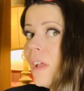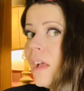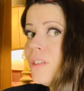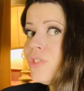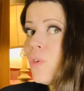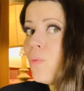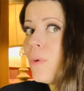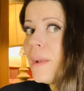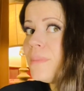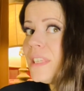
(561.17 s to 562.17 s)
So
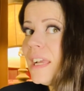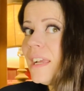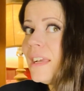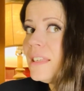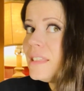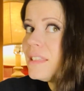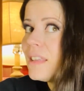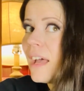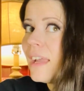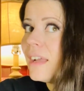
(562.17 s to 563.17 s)
what I'm saying is
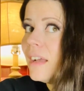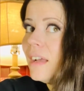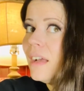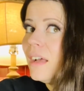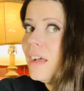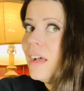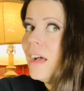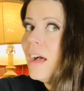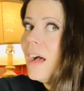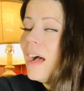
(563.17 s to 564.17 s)
like,
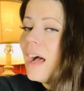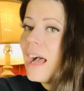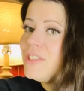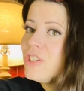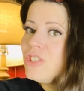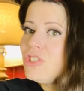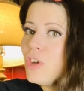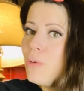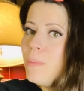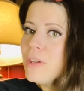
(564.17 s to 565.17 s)
I just
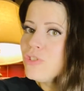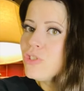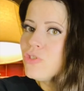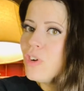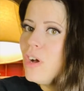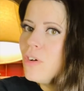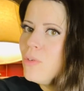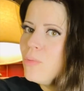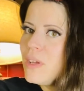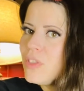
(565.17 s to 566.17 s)
so much
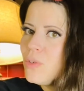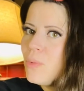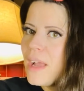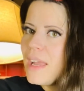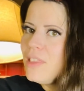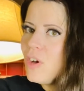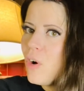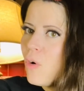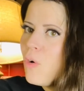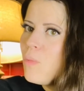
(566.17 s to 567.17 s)
struggle with the
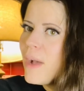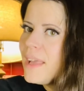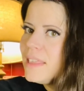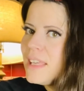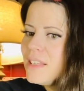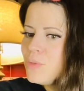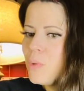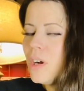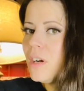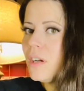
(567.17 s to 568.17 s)
old way things
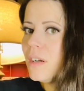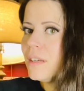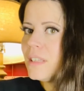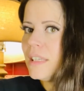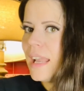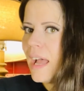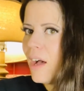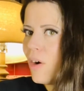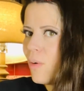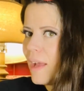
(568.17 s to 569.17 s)
were to now.